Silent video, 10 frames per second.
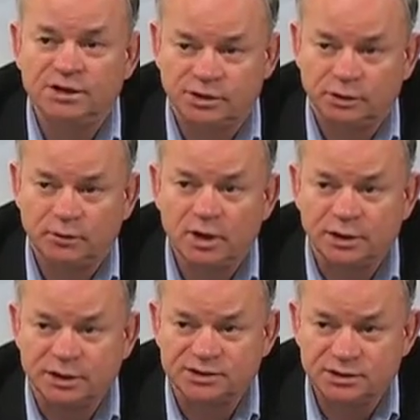it's
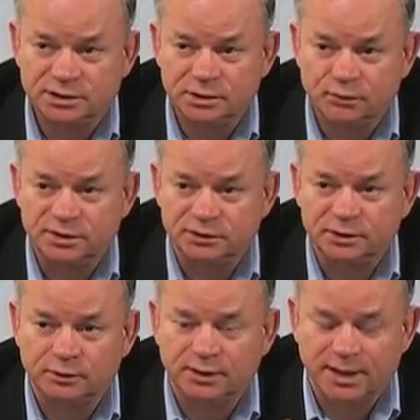ironic, isn't it, that we,
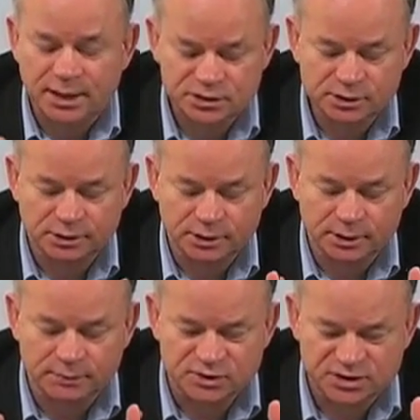that we actually
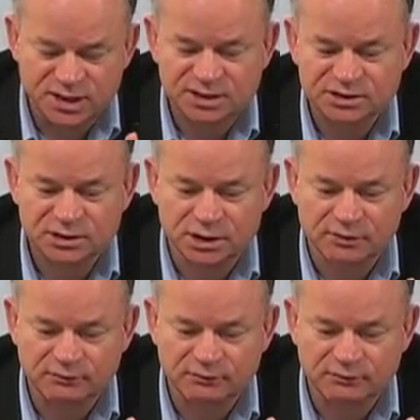obsess and